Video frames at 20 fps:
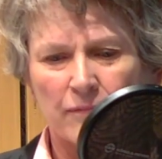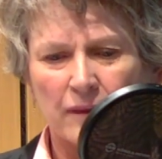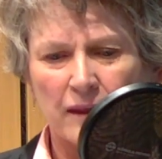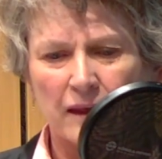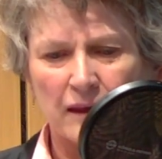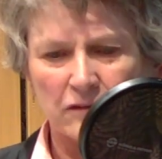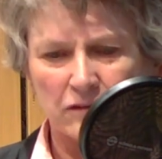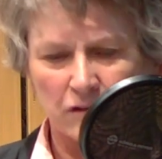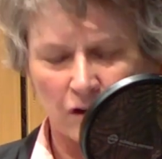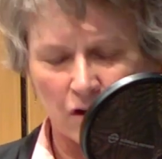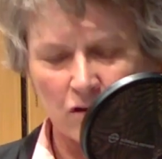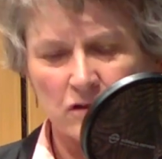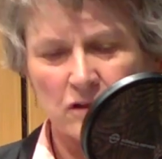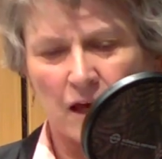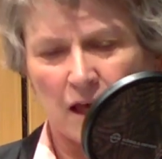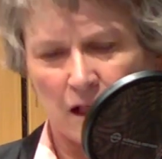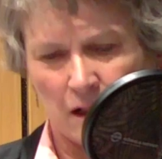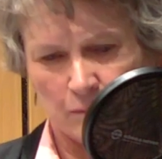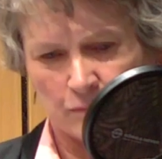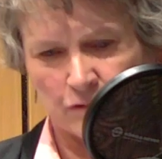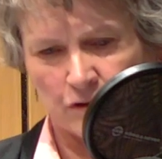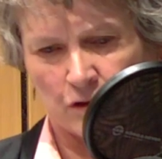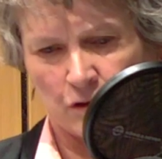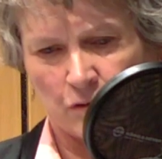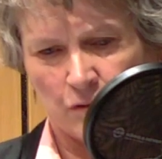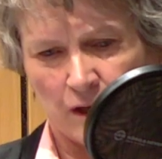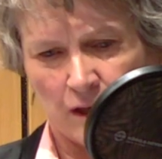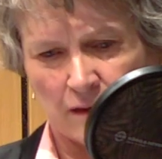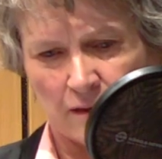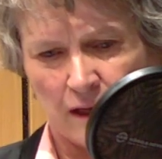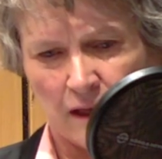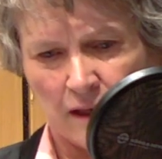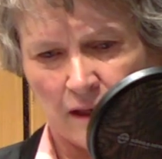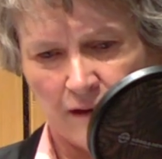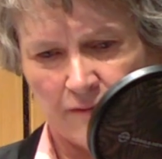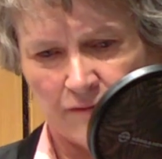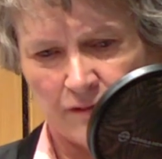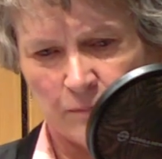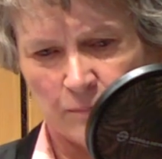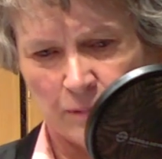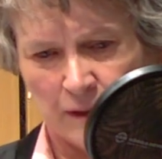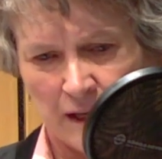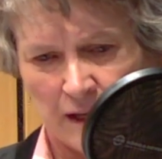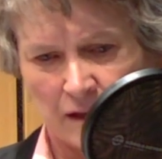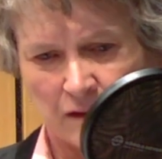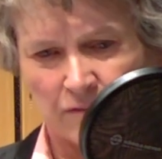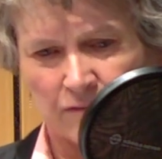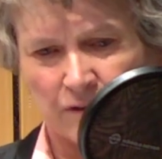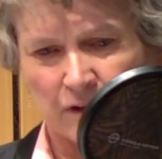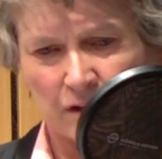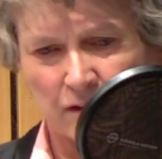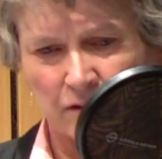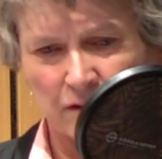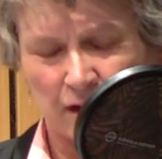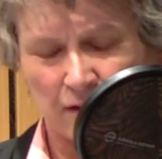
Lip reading: it does help to create that level playing field